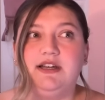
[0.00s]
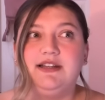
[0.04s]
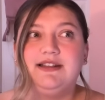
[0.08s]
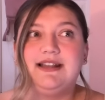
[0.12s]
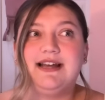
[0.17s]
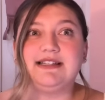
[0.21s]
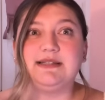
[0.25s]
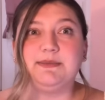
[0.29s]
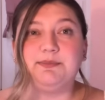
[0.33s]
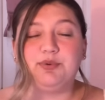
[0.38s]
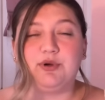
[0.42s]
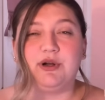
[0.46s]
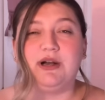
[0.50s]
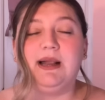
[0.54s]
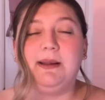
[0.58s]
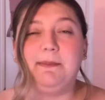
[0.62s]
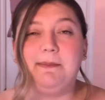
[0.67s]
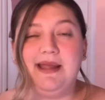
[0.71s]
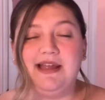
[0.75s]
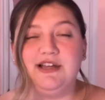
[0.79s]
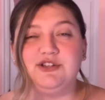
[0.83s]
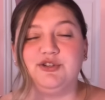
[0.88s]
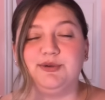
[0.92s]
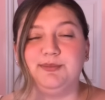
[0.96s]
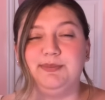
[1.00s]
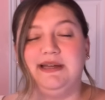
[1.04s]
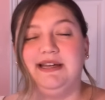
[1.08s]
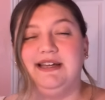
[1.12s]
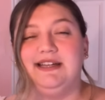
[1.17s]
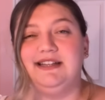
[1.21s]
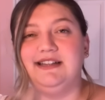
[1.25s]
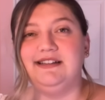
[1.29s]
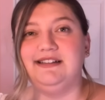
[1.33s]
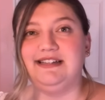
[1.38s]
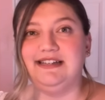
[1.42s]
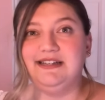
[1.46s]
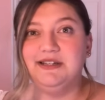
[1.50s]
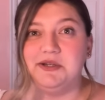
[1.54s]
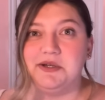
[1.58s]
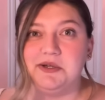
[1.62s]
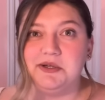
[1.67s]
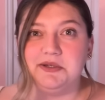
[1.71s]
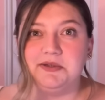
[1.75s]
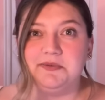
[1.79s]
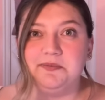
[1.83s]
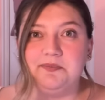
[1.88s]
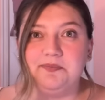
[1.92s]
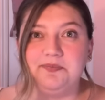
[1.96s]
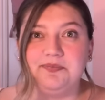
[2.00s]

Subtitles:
that's a pretty major big deal.